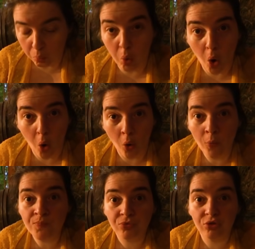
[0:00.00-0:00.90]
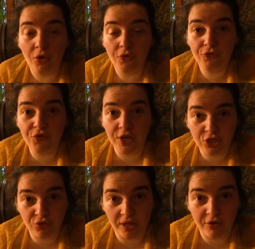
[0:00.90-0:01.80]
Whoa, the
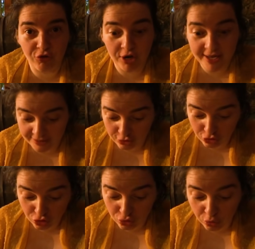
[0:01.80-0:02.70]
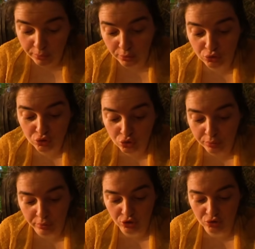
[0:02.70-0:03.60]
fish flavor is super
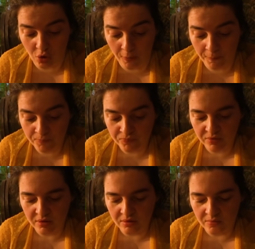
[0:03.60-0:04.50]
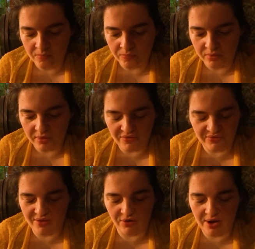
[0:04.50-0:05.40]
strong. I've
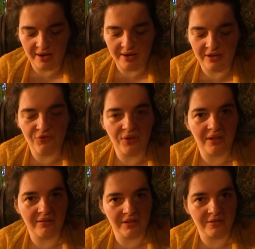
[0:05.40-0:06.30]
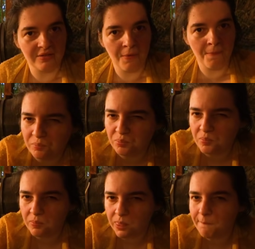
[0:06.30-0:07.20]
never had anything like this.
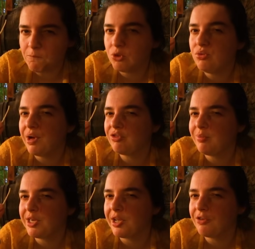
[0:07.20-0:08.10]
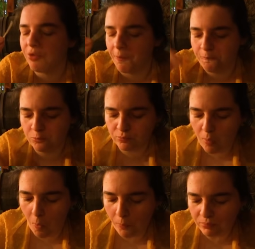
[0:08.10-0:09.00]
You do have to be careful.
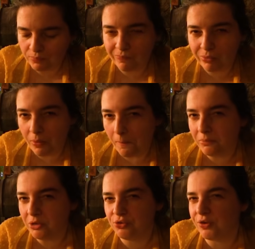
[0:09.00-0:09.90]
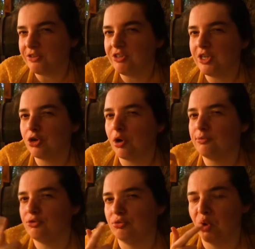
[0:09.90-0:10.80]
It's feisty, the cod
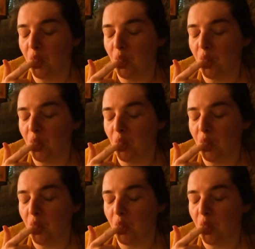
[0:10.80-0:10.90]
stew.